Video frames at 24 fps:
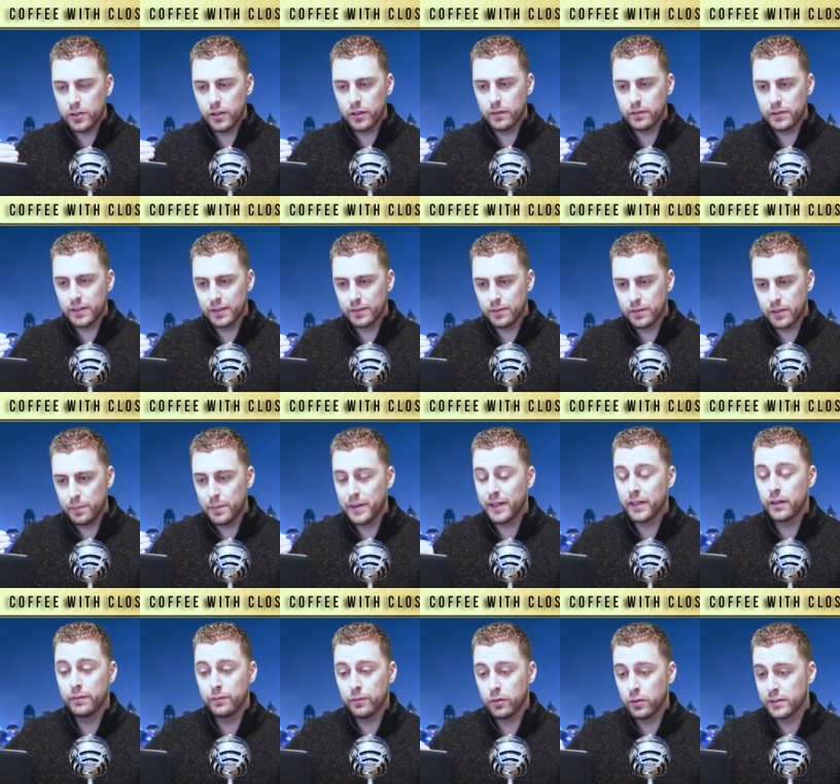to
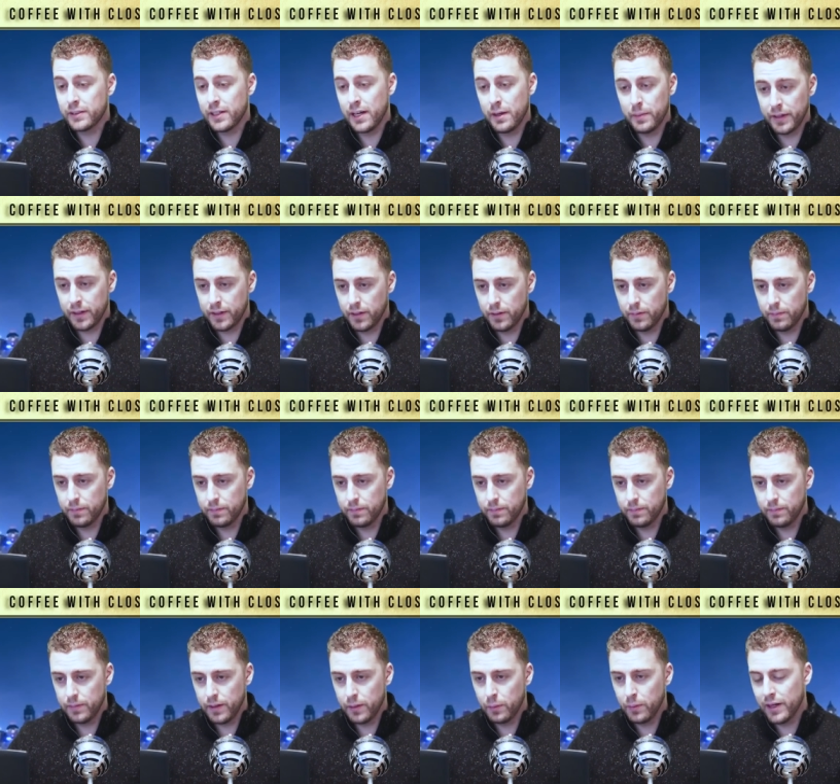make a full-time income.
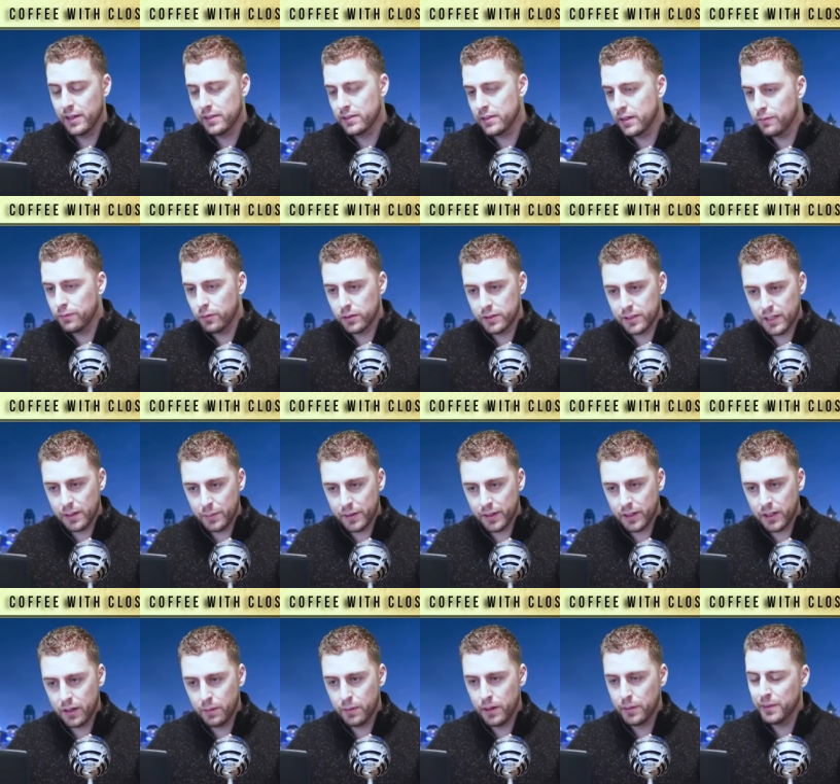And when I say full-time
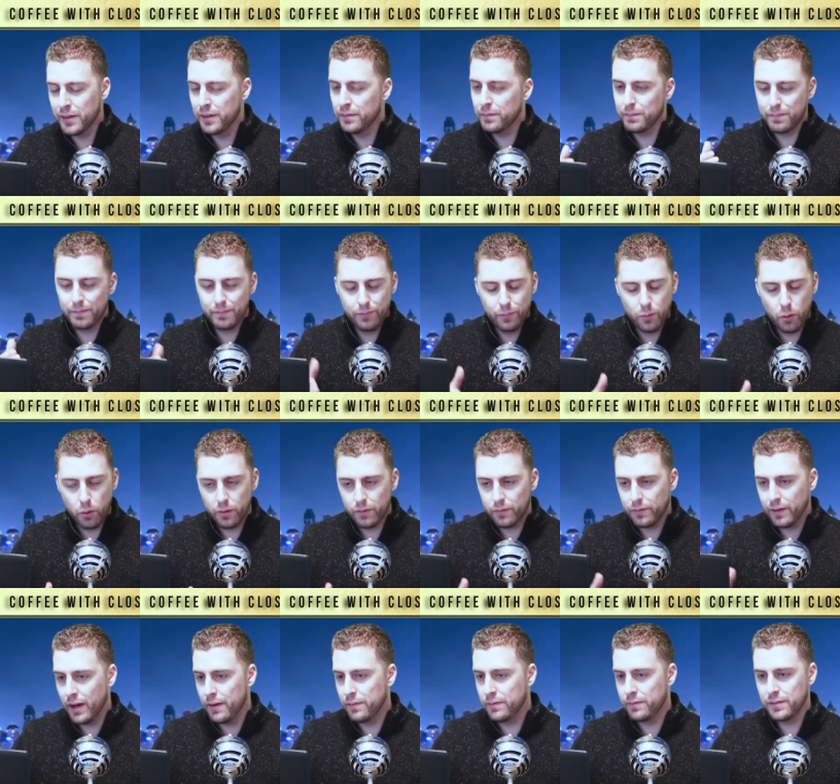income, I mean $4,000 or
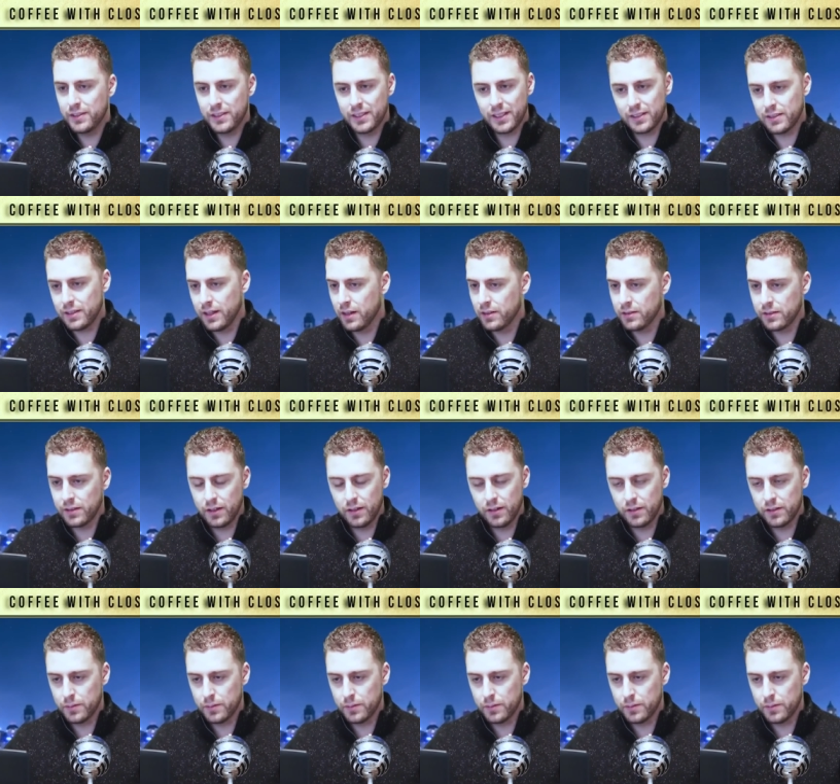$5,000 to $6,000